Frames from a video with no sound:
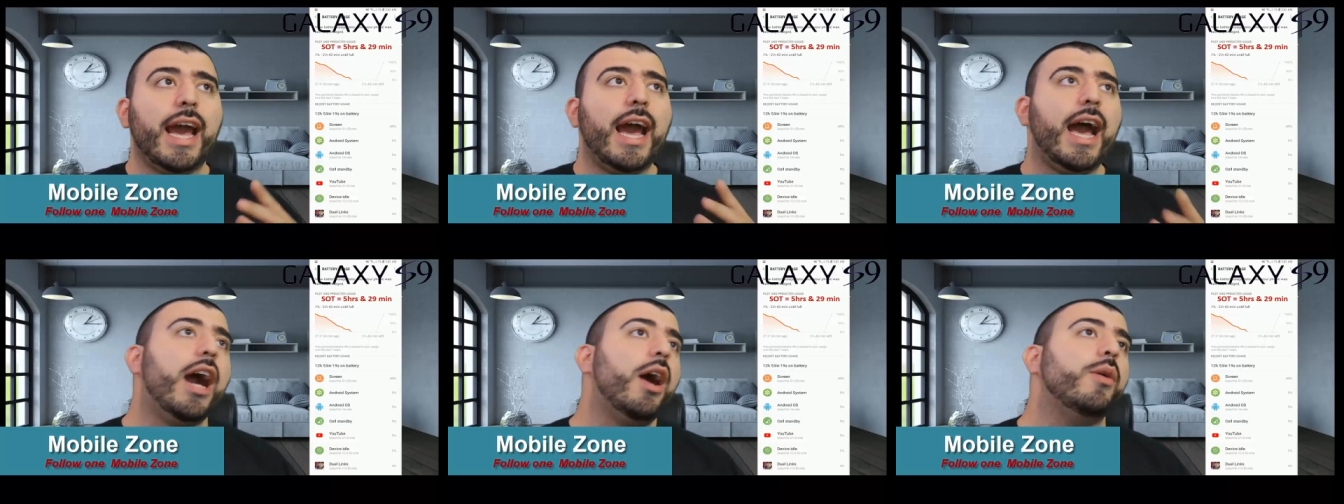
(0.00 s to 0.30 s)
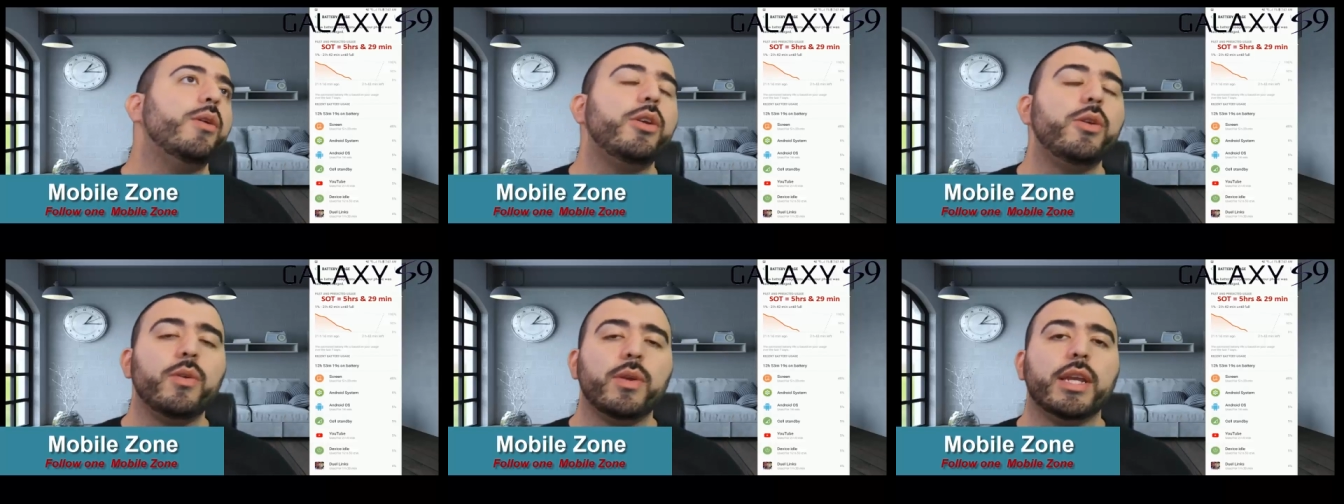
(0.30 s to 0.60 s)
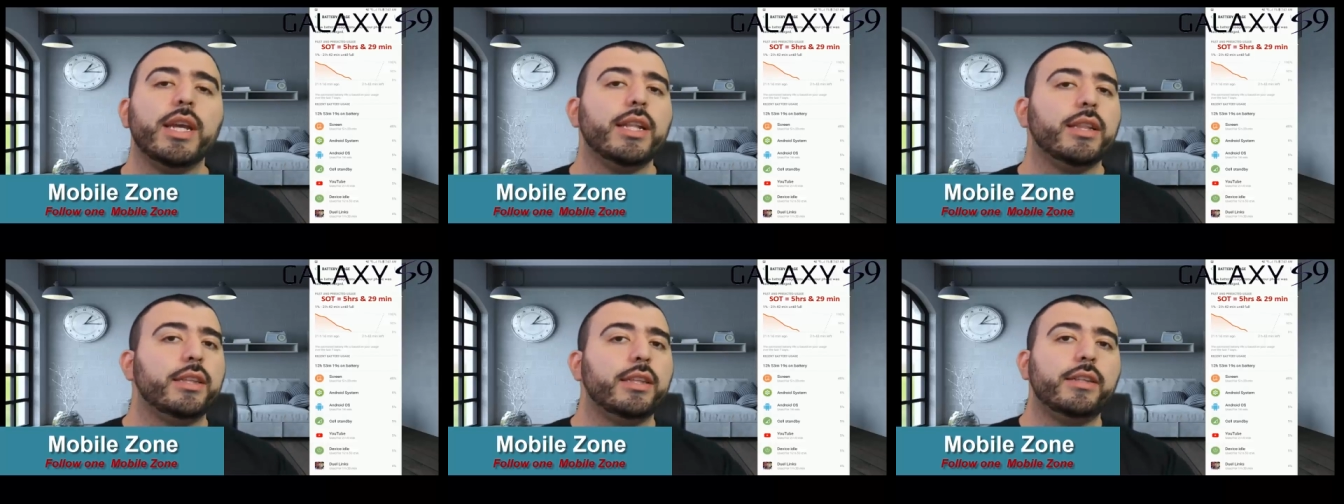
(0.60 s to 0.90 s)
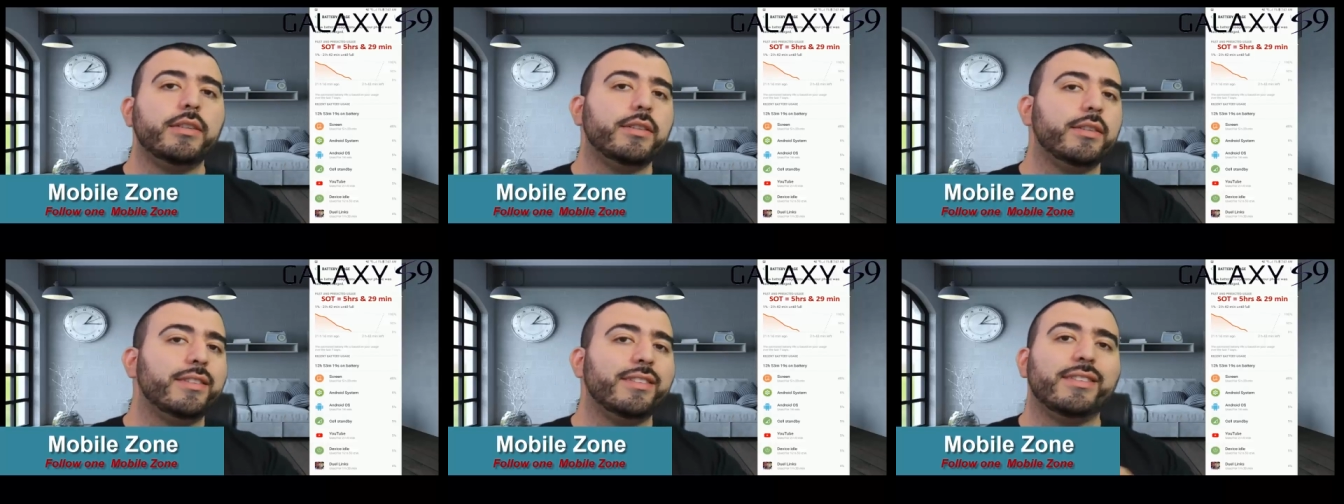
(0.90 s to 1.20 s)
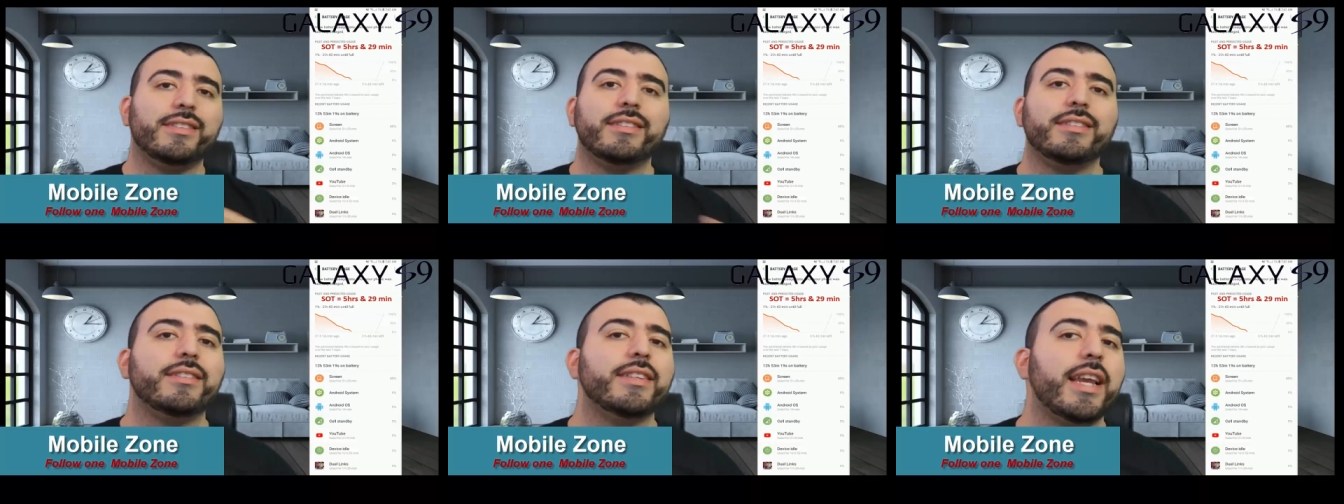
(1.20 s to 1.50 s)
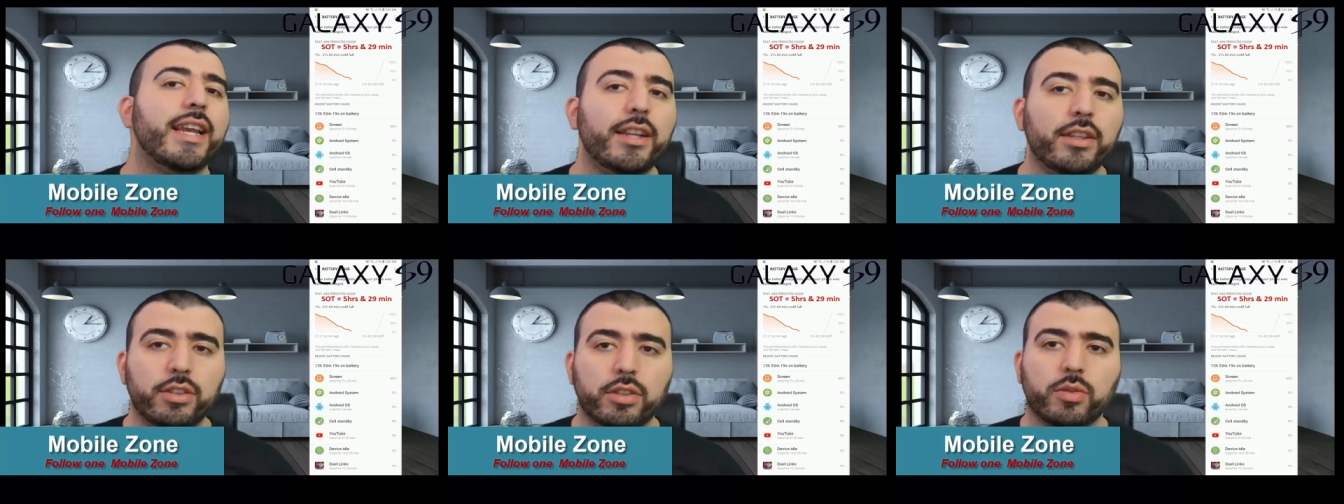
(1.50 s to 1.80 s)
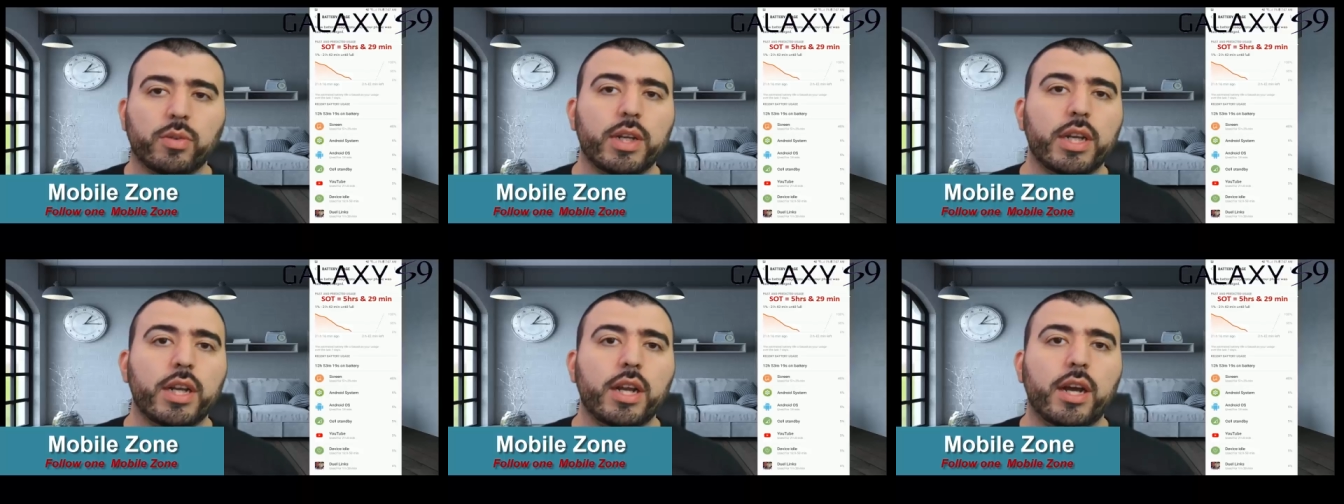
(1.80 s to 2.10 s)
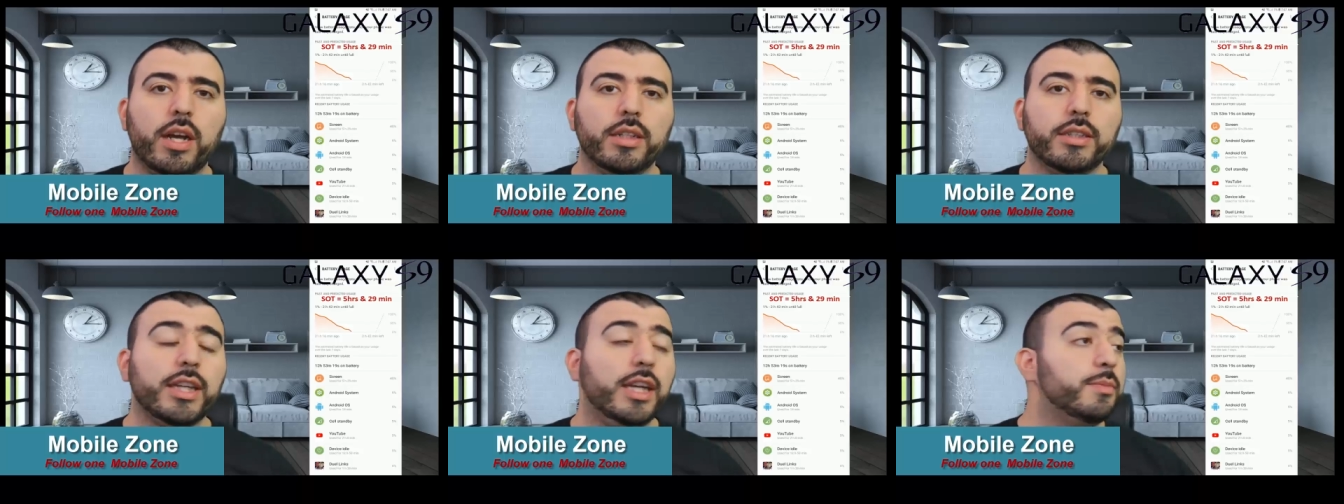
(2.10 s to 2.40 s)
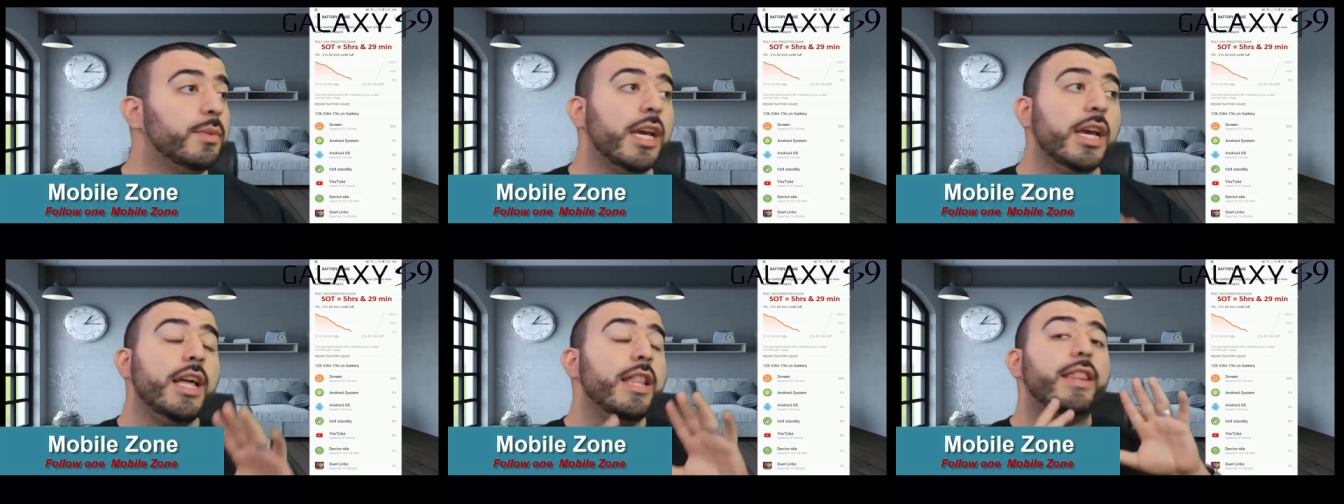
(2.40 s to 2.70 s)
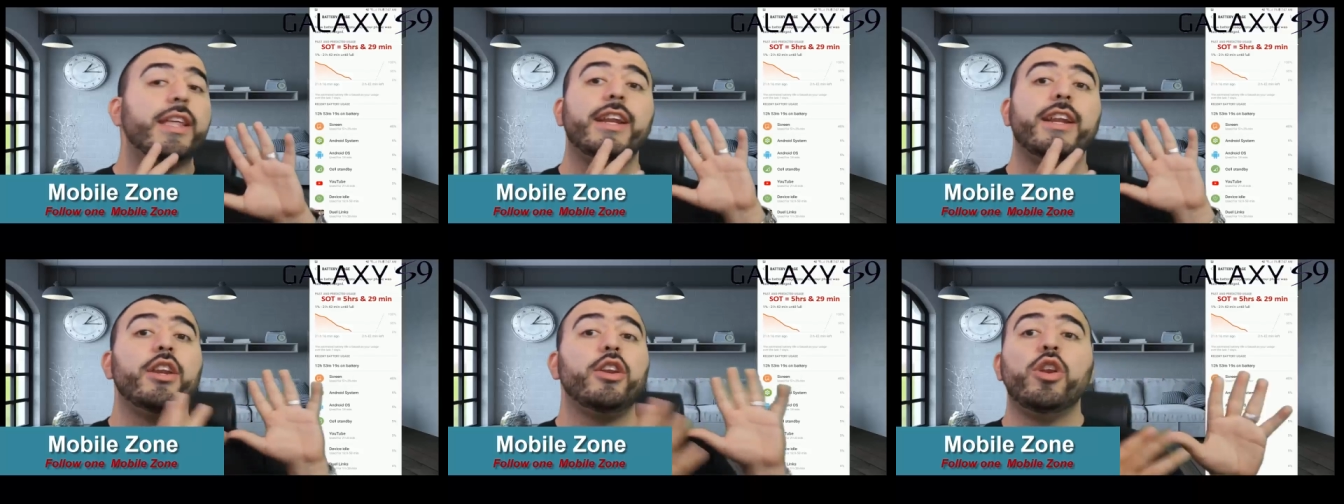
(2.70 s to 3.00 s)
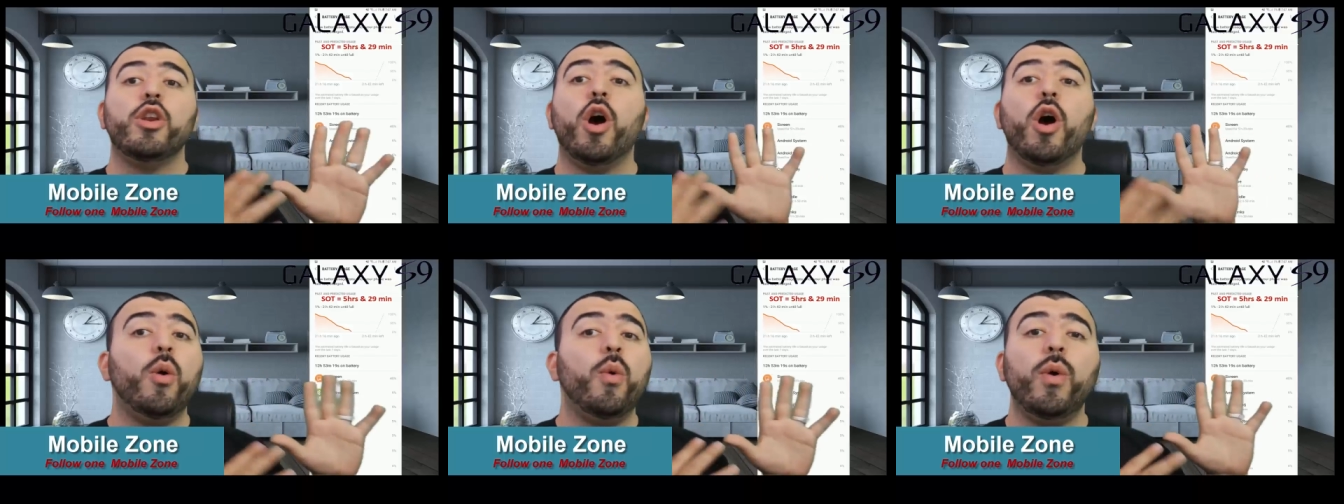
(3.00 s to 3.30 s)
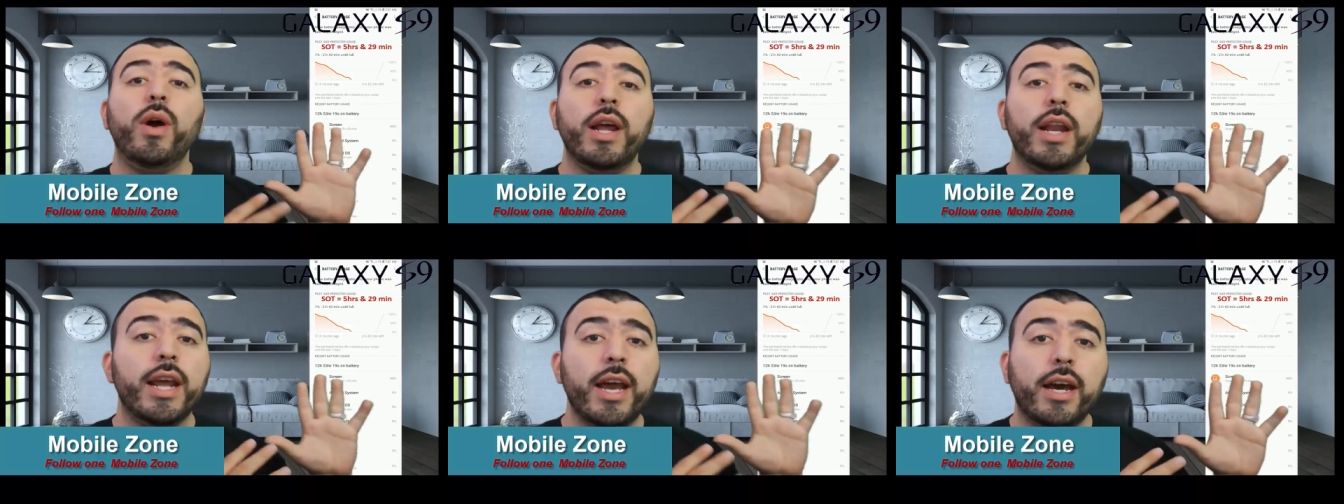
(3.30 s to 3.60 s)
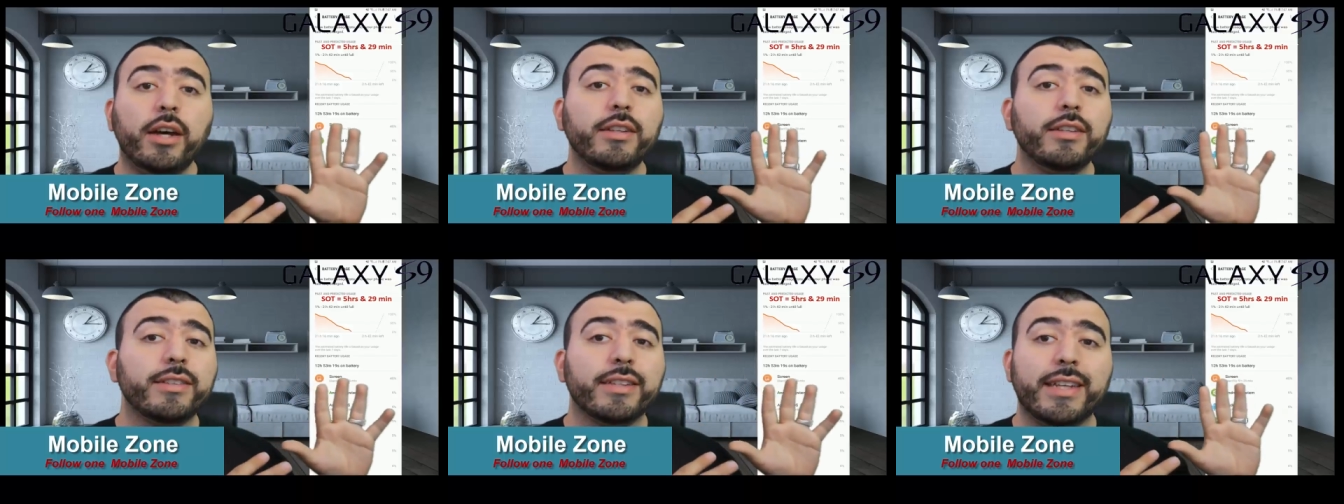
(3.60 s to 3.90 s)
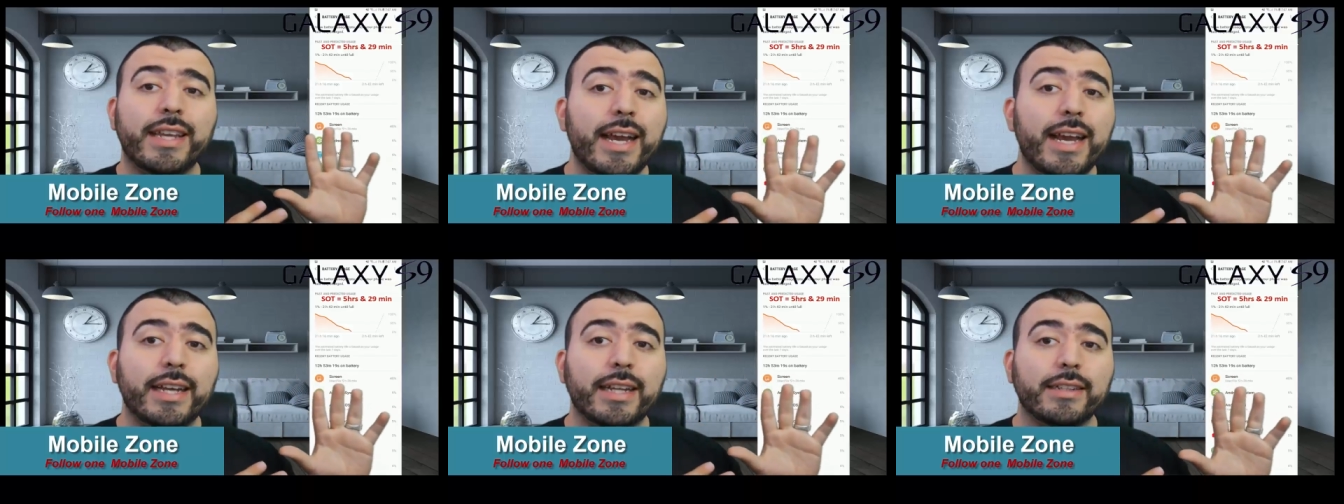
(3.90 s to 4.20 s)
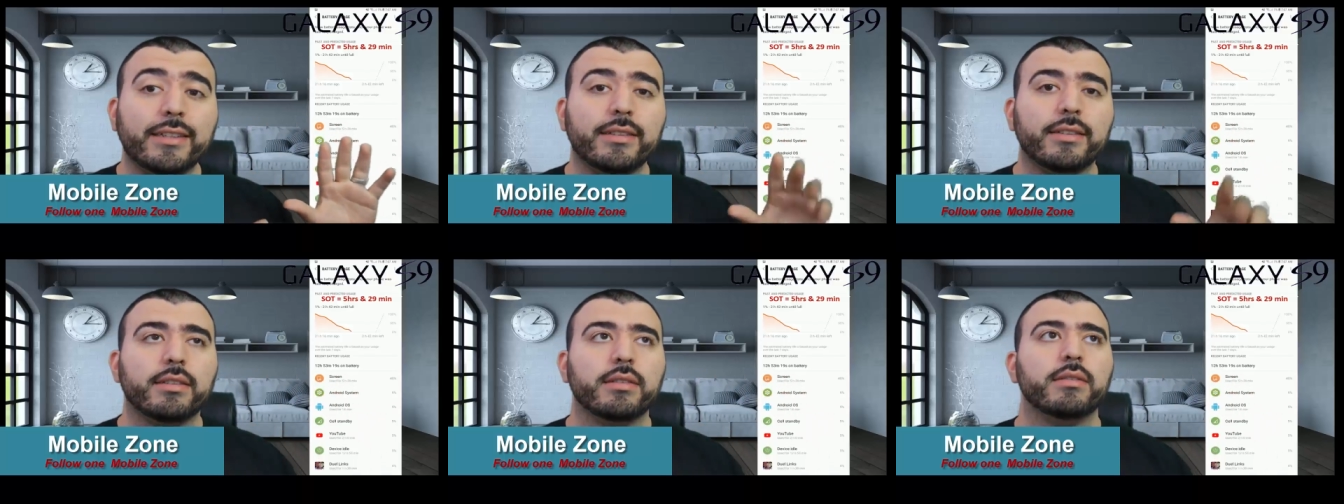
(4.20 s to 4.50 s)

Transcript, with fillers: how do you get these insane screen on times that no one else gets?